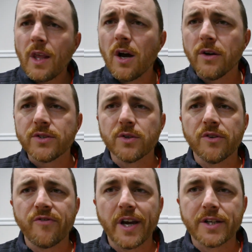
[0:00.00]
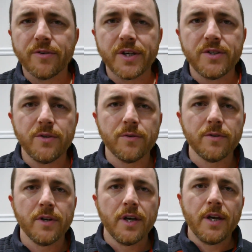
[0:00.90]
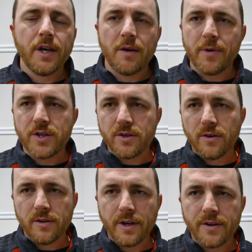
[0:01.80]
Also, the factory tune, I mentioned earlier,